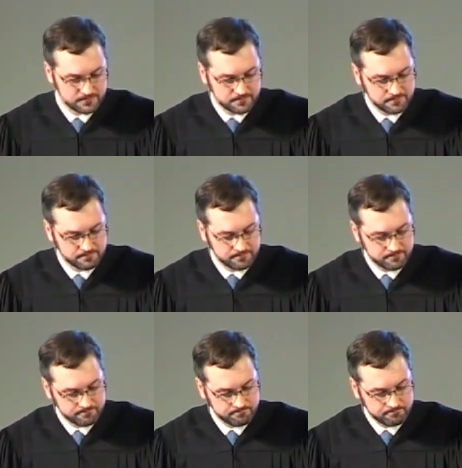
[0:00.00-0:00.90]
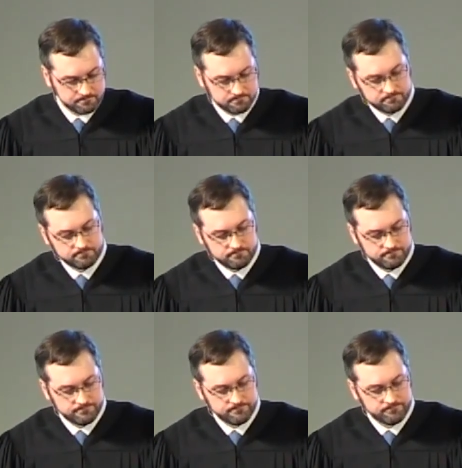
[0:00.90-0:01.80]

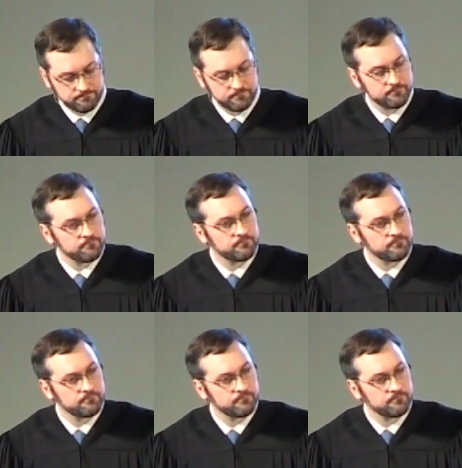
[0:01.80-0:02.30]
(no one is talking)